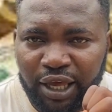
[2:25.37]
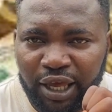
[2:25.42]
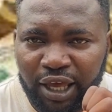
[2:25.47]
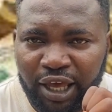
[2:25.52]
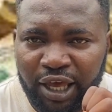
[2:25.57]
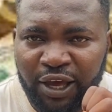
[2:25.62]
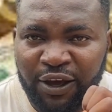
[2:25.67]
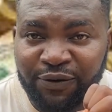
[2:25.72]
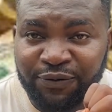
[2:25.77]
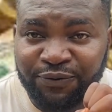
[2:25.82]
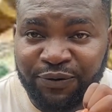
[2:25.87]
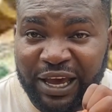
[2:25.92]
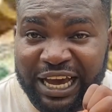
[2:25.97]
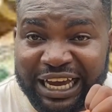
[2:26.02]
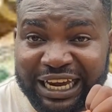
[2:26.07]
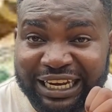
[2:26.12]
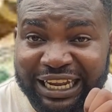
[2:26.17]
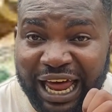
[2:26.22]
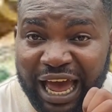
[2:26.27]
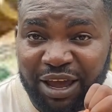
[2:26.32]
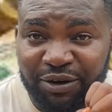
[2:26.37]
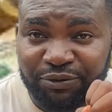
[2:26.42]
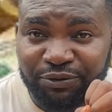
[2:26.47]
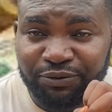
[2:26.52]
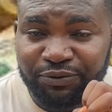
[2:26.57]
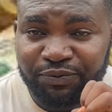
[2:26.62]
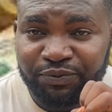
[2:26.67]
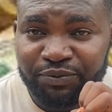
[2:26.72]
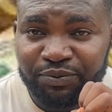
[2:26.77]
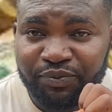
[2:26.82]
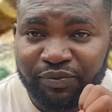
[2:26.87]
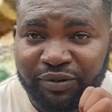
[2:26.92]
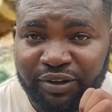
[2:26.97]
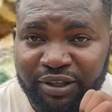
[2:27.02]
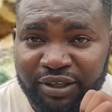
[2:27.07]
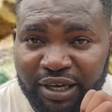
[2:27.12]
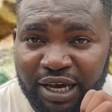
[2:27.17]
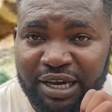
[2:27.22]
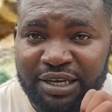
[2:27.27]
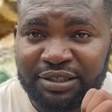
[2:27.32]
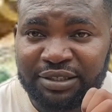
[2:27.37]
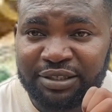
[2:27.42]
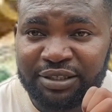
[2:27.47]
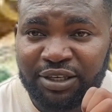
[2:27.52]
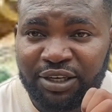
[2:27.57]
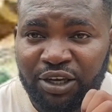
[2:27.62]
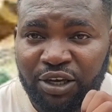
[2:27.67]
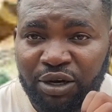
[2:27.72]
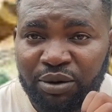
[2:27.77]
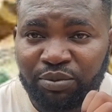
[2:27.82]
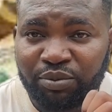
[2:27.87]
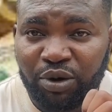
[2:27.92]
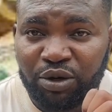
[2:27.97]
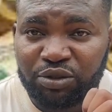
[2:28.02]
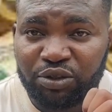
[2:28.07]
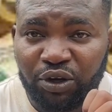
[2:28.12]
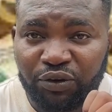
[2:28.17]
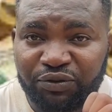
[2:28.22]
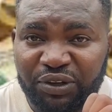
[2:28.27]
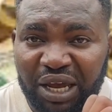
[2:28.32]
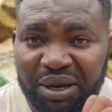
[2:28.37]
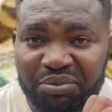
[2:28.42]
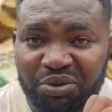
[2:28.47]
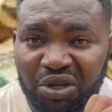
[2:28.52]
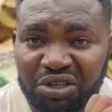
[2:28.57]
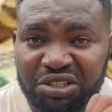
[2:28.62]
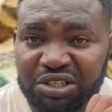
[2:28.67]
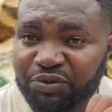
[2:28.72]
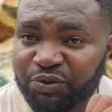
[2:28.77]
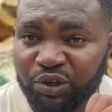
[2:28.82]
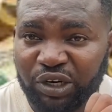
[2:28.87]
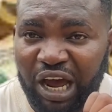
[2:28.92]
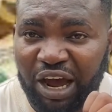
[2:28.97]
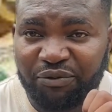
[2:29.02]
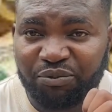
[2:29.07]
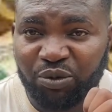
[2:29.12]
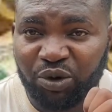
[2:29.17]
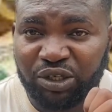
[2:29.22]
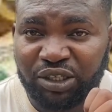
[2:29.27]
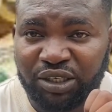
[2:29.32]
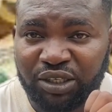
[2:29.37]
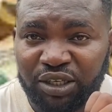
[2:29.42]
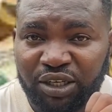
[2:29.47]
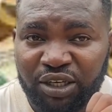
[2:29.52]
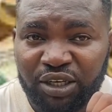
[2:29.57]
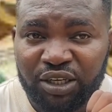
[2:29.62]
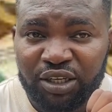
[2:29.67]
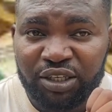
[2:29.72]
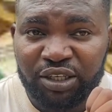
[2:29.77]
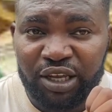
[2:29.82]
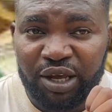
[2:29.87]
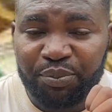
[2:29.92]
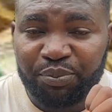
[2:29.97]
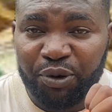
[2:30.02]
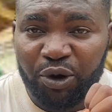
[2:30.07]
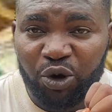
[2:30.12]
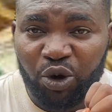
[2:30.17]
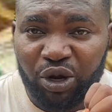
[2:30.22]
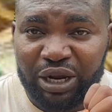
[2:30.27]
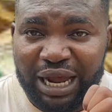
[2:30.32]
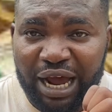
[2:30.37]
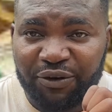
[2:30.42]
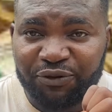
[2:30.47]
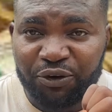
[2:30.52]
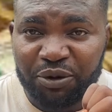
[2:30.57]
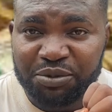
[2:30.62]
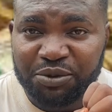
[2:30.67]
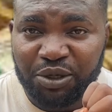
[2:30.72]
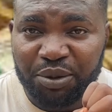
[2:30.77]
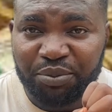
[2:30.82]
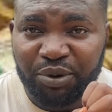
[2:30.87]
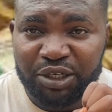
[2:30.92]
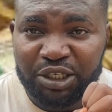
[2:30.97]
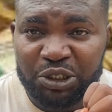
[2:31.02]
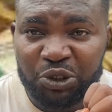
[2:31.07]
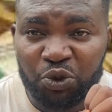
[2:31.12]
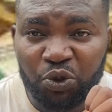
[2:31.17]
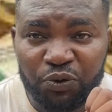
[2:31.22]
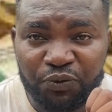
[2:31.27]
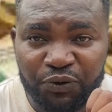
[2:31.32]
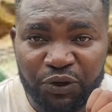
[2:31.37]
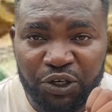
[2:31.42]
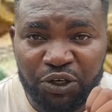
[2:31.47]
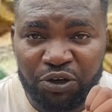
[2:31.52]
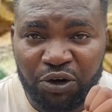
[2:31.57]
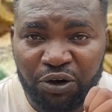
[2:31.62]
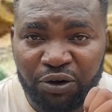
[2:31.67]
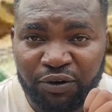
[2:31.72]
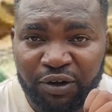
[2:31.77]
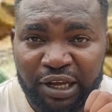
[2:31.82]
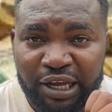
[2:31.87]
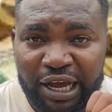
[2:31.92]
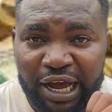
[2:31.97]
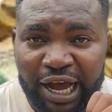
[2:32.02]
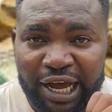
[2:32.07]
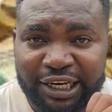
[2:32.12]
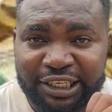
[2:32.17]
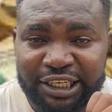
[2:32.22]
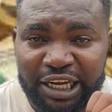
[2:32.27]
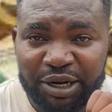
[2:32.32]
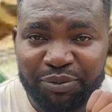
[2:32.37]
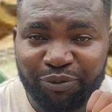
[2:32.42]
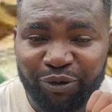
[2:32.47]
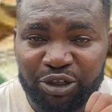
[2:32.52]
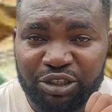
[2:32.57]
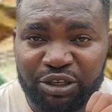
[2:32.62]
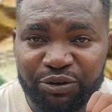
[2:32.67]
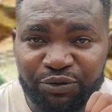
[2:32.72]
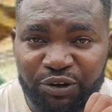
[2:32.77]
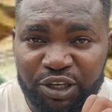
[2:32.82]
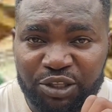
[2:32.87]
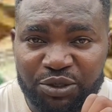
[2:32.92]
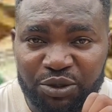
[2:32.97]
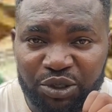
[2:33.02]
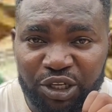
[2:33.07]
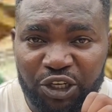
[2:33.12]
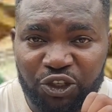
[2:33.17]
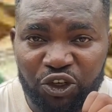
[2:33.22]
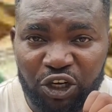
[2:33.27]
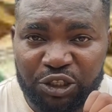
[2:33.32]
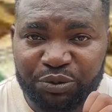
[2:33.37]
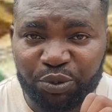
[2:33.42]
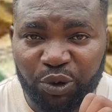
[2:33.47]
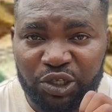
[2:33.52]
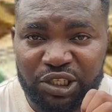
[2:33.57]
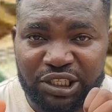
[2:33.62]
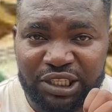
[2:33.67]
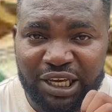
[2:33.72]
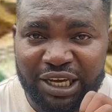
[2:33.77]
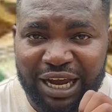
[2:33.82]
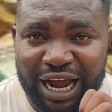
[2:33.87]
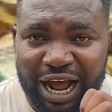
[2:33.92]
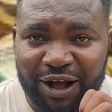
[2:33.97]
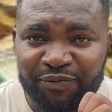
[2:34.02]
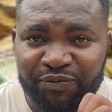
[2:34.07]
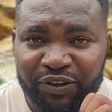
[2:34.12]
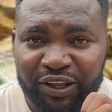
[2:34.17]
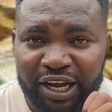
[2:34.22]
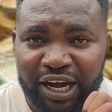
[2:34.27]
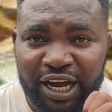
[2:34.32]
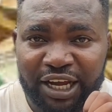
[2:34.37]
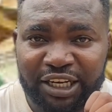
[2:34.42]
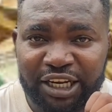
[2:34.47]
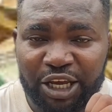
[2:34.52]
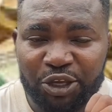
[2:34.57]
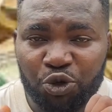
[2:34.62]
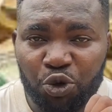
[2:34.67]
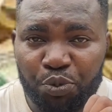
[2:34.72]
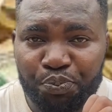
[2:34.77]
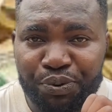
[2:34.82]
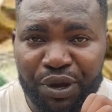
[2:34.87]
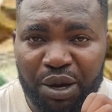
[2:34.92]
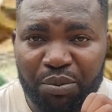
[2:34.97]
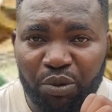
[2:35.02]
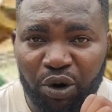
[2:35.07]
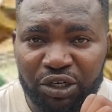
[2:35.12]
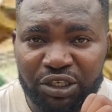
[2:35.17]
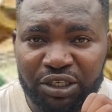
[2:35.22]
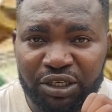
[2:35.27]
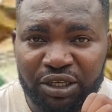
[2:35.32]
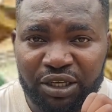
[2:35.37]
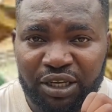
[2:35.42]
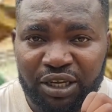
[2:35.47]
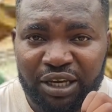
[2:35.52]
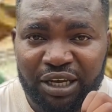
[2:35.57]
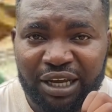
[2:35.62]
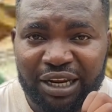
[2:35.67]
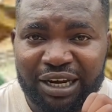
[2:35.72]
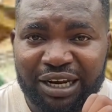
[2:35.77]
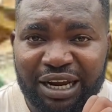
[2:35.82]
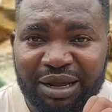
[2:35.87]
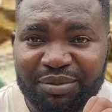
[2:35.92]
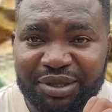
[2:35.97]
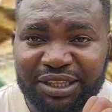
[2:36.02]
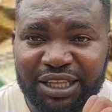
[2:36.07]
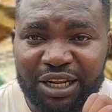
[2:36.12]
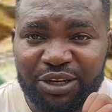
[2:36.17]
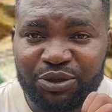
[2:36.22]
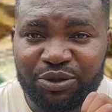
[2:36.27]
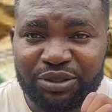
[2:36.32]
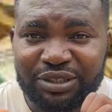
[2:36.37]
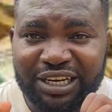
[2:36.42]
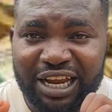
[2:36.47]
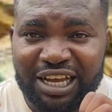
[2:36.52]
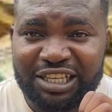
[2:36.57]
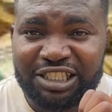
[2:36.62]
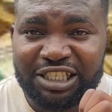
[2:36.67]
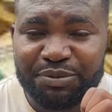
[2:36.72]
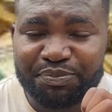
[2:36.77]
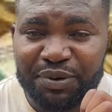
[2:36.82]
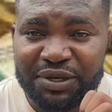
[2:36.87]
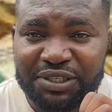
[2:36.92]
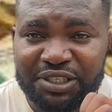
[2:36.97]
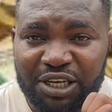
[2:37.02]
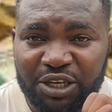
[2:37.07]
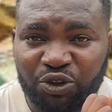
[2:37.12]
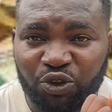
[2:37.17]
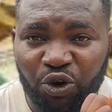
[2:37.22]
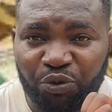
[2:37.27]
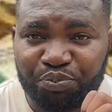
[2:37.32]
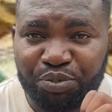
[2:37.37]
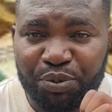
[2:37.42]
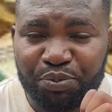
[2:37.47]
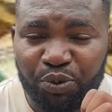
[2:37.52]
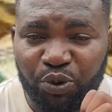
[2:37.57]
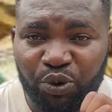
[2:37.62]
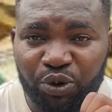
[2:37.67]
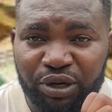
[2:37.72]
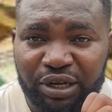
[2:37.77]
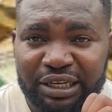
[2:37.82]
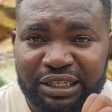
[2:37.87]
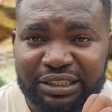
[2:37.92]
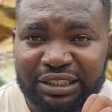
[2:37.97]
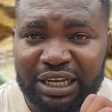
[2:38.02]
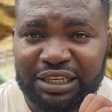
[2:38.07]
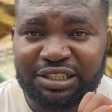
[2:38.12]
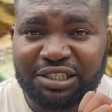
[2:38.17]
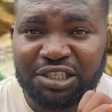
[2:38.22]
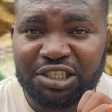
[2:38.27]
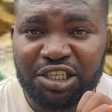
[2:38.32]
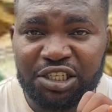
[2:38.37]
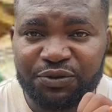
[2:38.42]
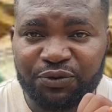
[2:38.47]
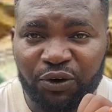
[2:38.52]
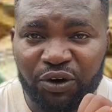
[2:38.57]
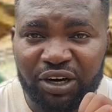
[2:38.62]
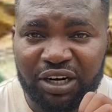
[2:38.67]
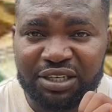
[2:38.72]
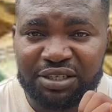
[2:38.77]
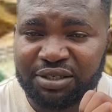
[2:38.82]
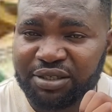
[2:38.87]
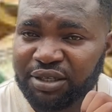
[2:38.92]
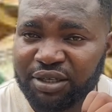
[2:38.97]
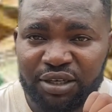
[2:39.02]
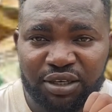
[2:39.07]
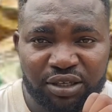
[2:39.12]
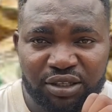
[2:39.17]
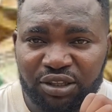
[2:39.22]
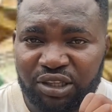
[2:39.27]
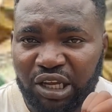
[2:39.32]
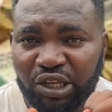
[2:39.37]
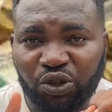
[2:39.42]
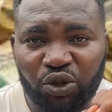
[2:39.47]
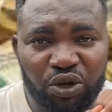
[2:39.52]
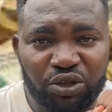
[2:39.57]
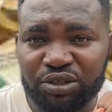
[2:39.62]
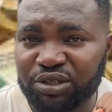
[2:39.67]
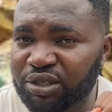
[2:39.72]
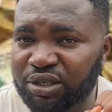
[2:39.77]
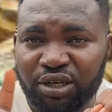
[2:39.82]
a fake life. Yes, most of them don't even have money. They borrow car from somebody, do video, and then motivate you. They just bought the car, and then you pay money. Let me tell you, 90% of people that teaches forex, they don't